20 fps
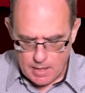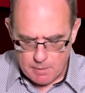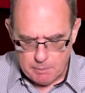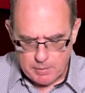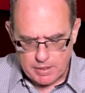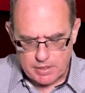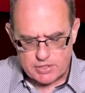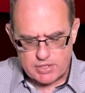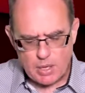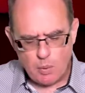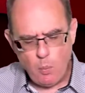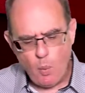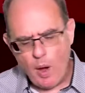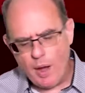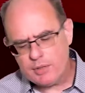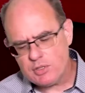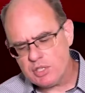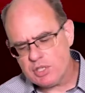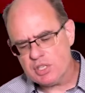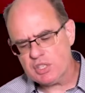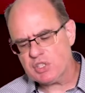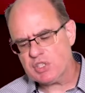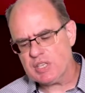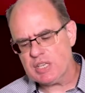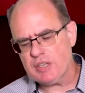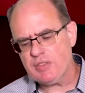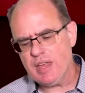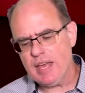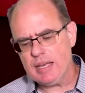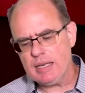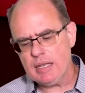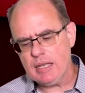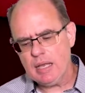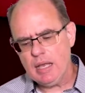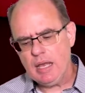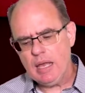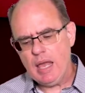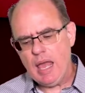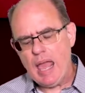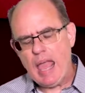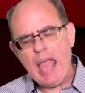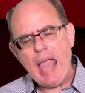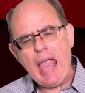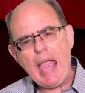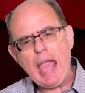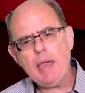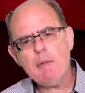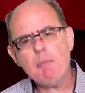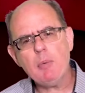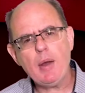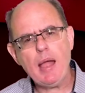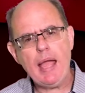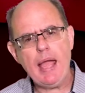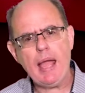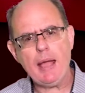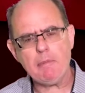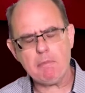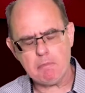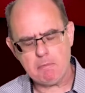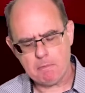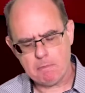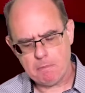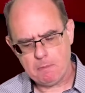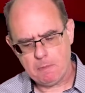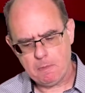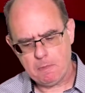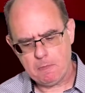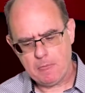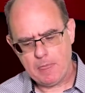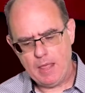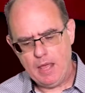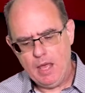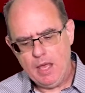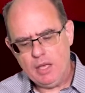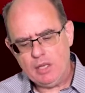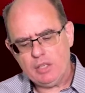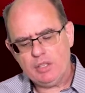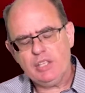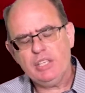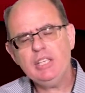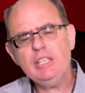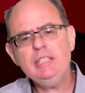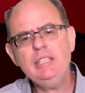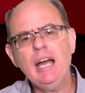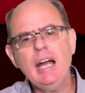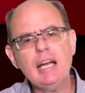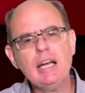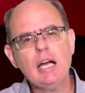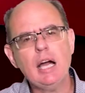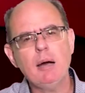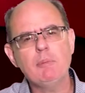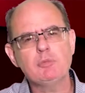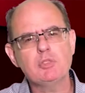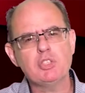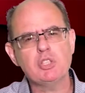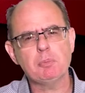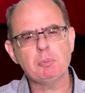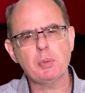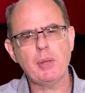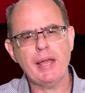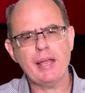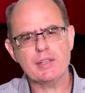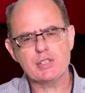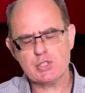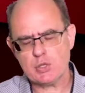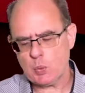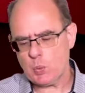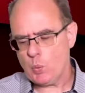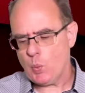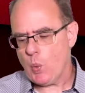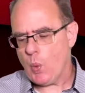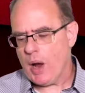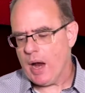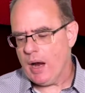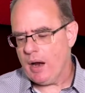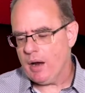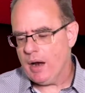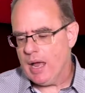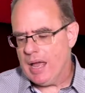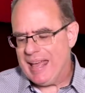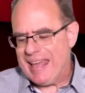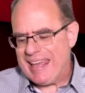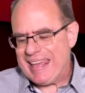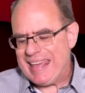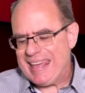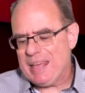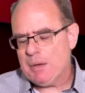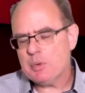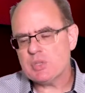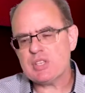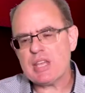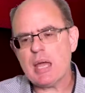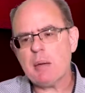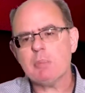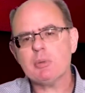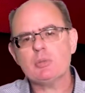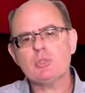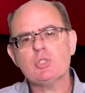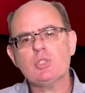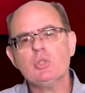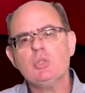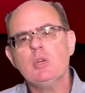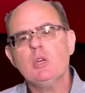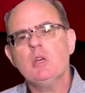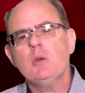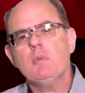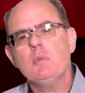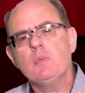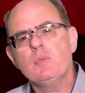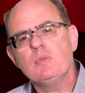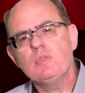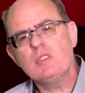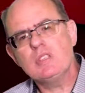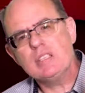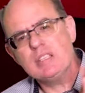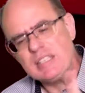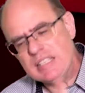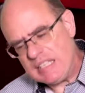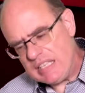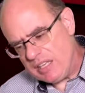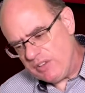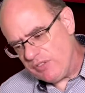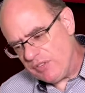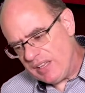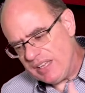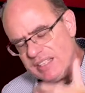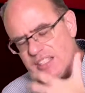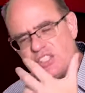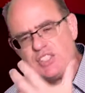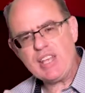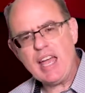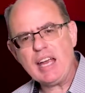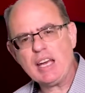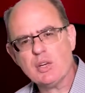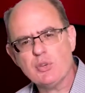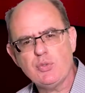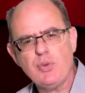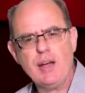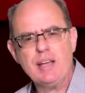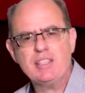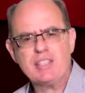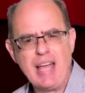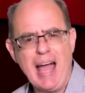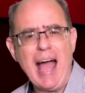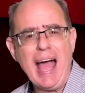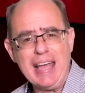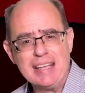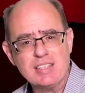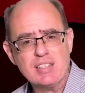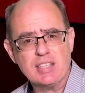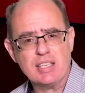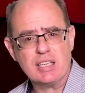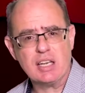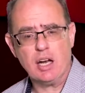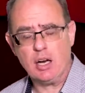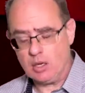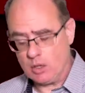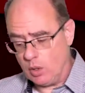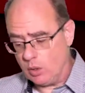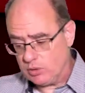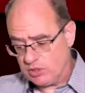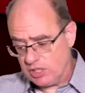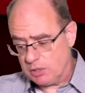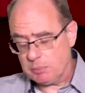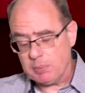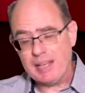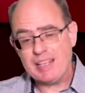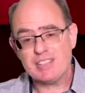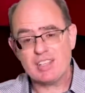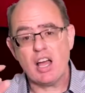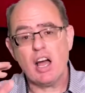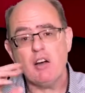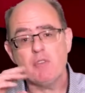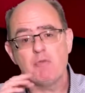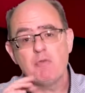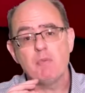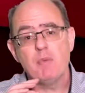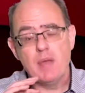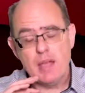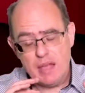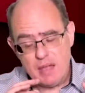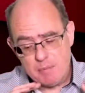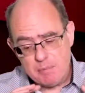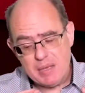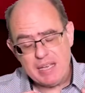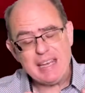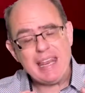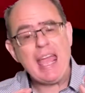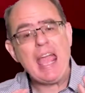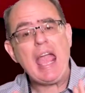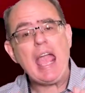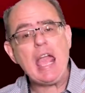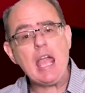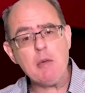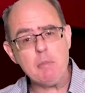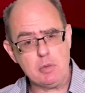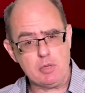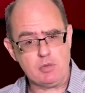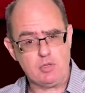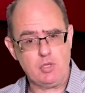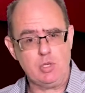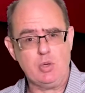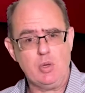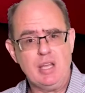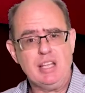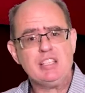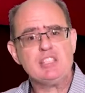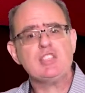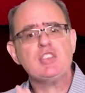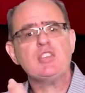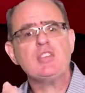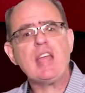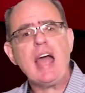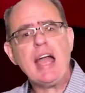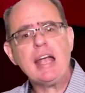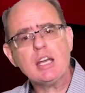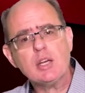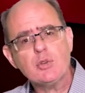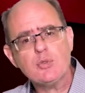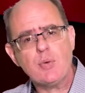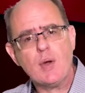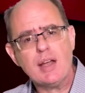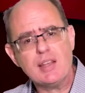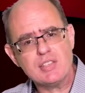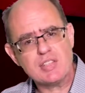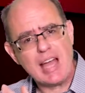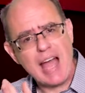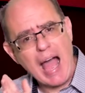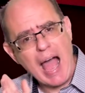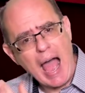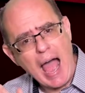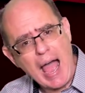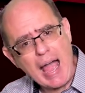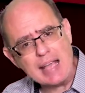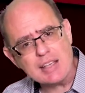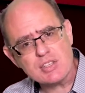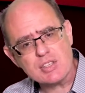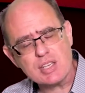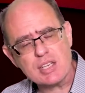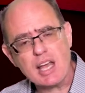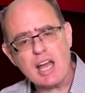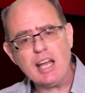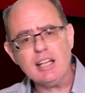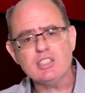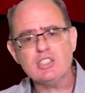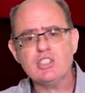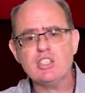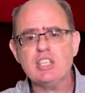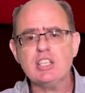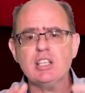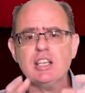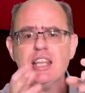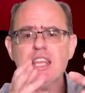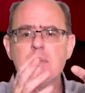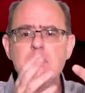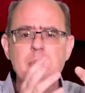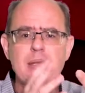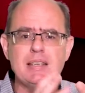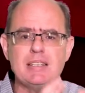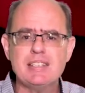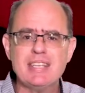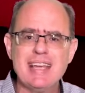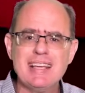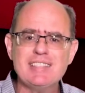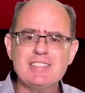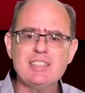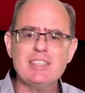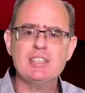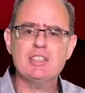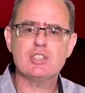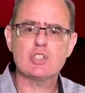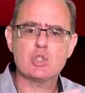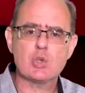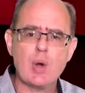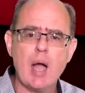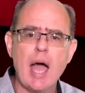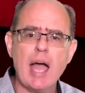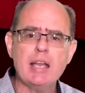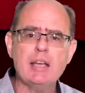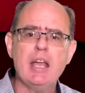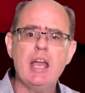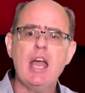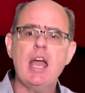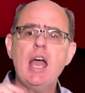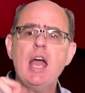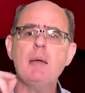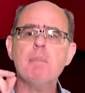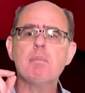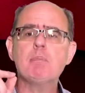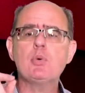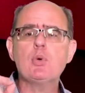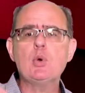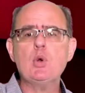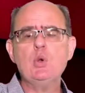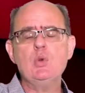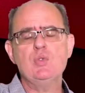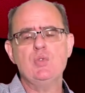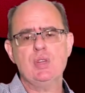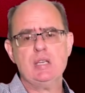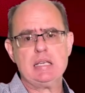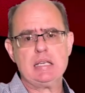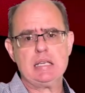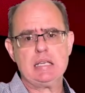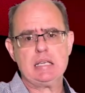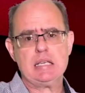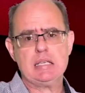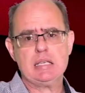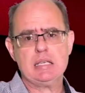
Because I want you to see that Abraham could not come to the place where he was able to give and sacrifice Isaac, or go to the place of being able to sacrifice Isaac until he had been tested, tried, and proven.